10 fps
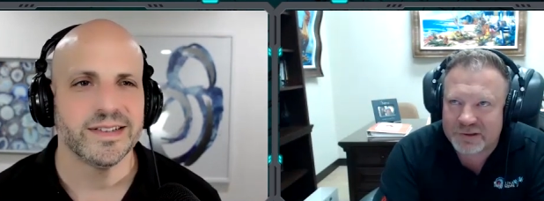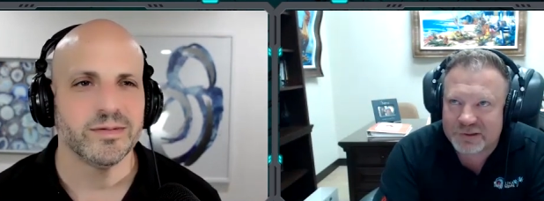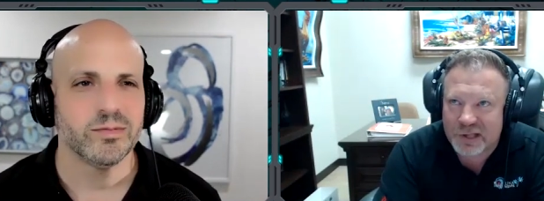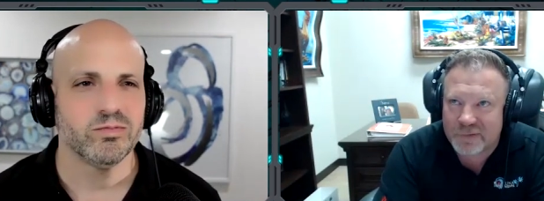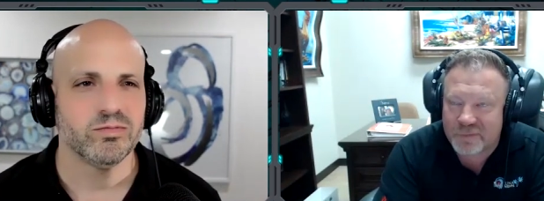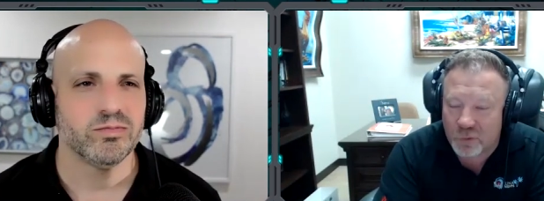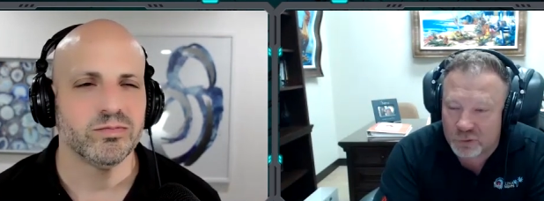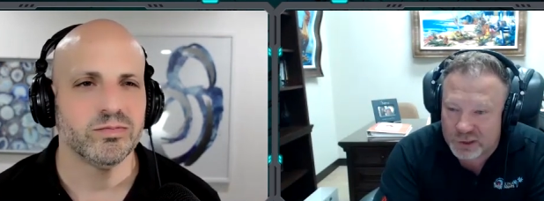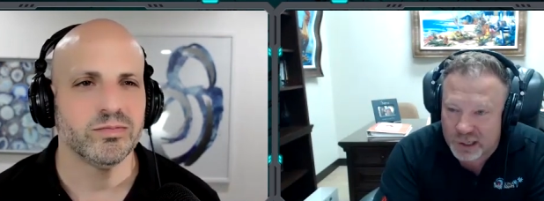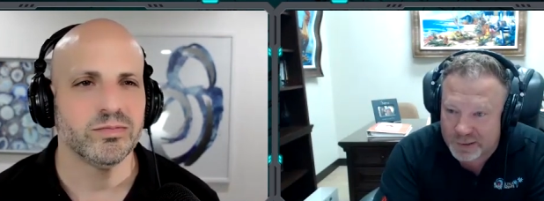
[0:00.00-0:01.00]
Speaker 1: is not
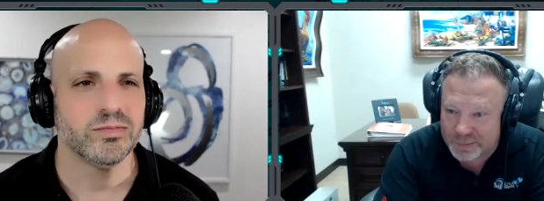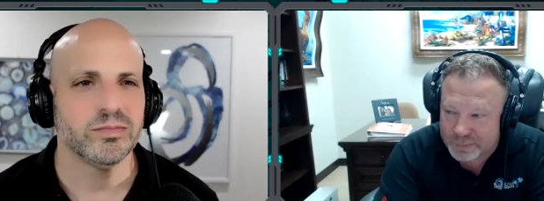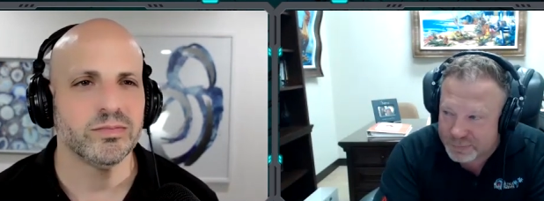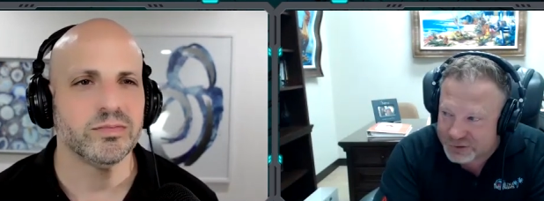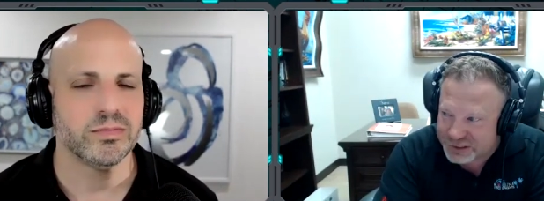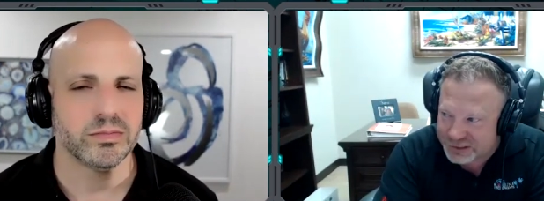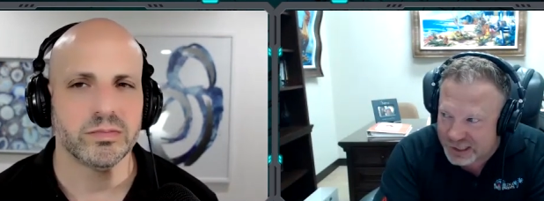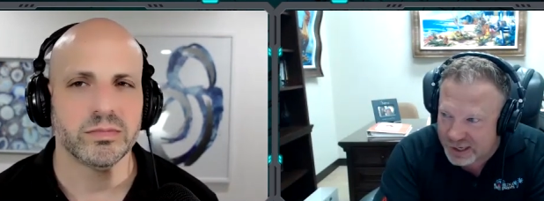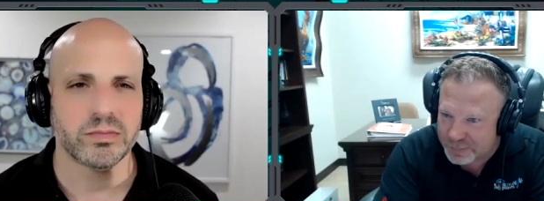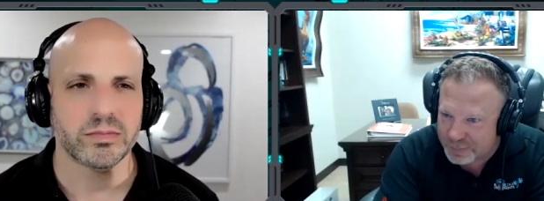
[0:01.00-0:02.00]
full-time she's
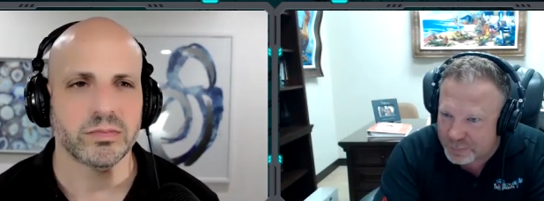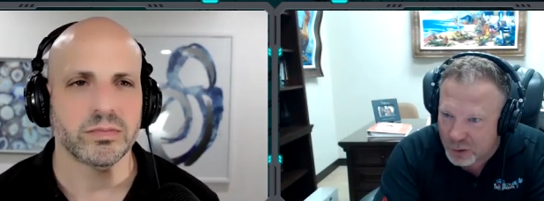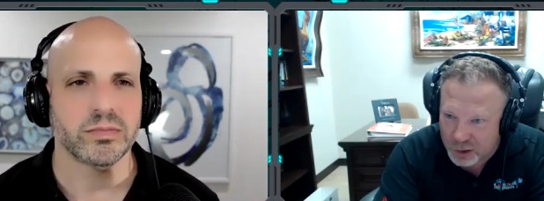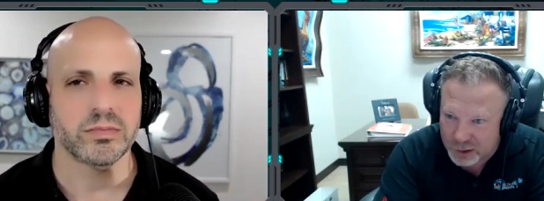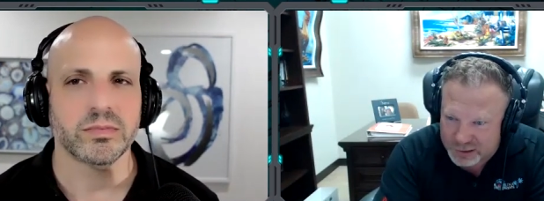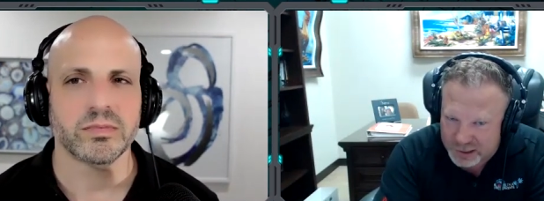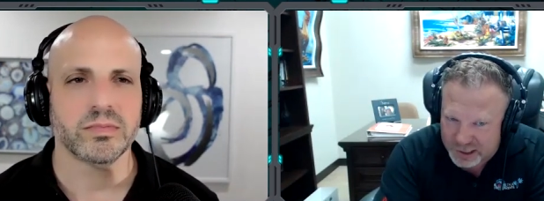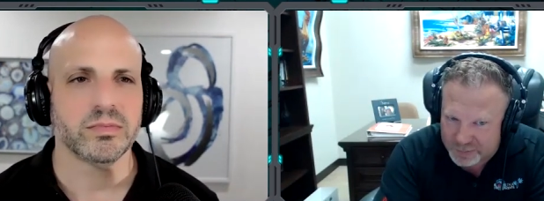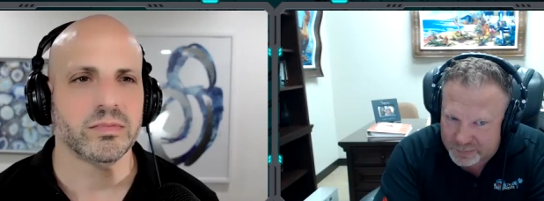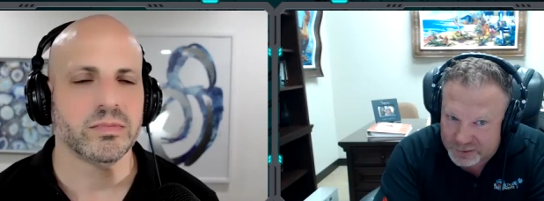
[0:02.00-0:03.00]
not part
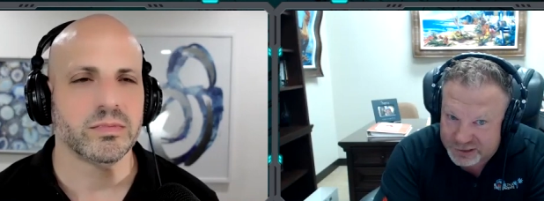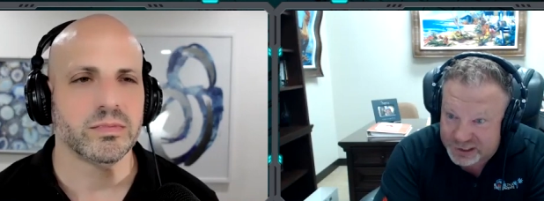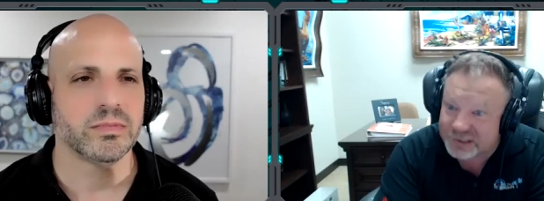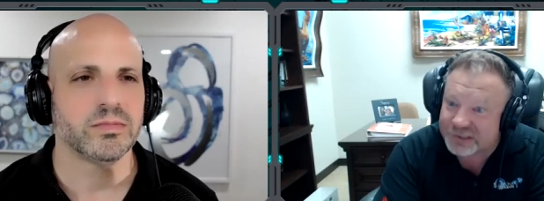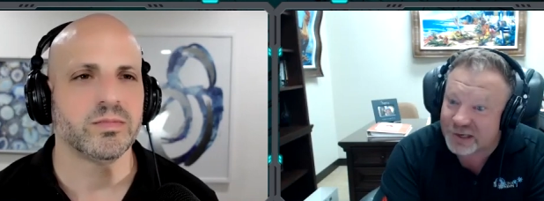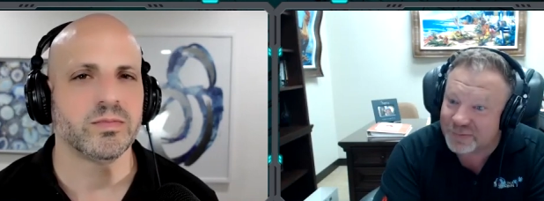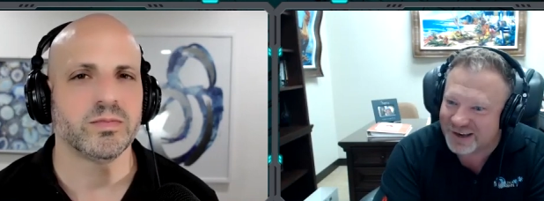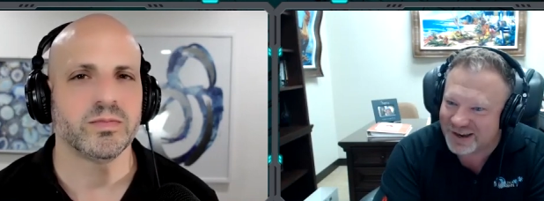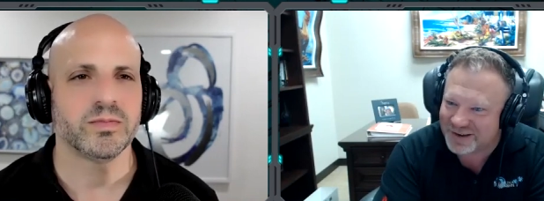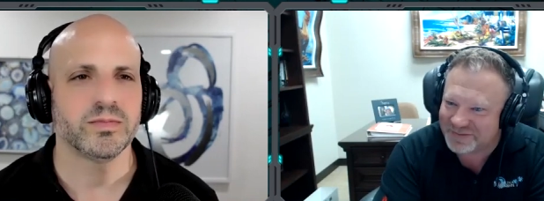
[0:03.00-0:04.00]
time, but she is
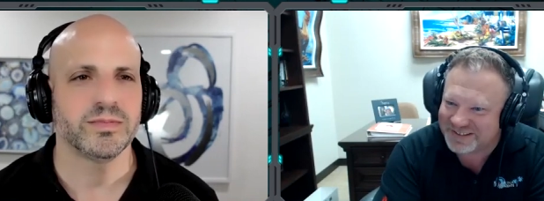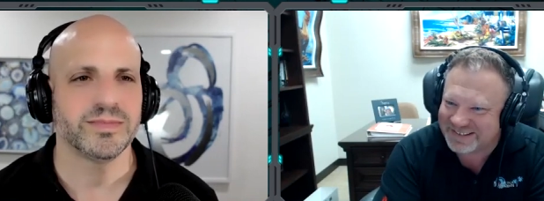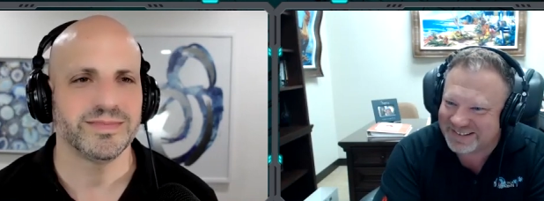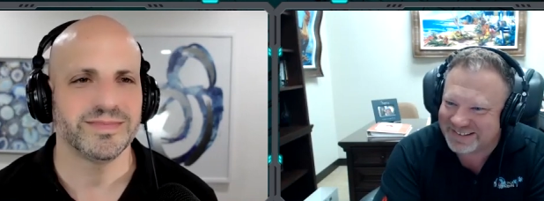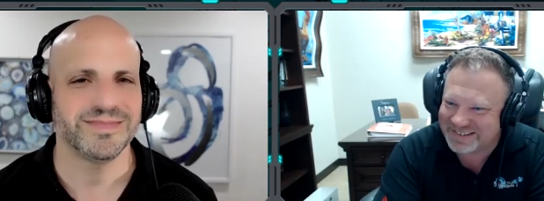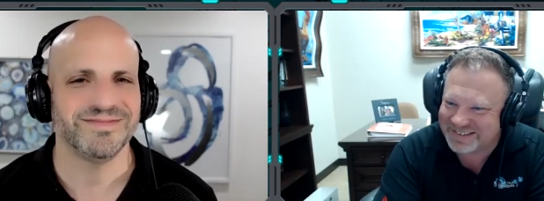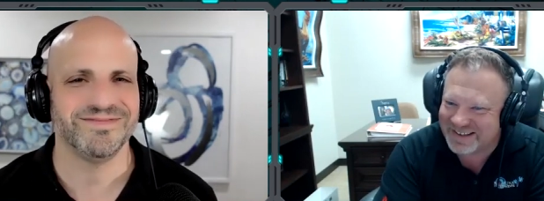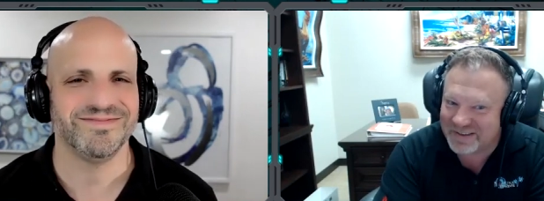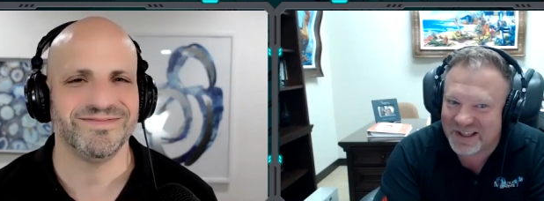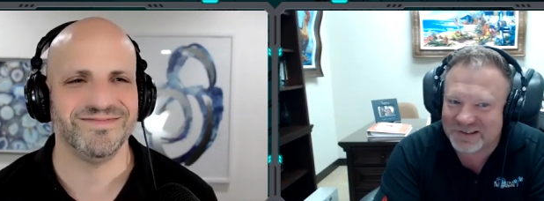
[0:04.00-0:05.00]
sometimes,
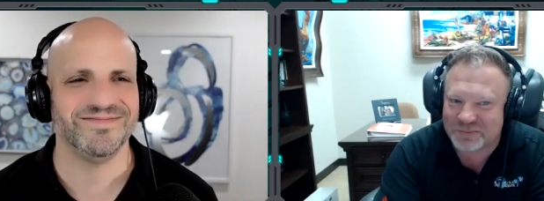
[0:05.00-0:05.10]
and that's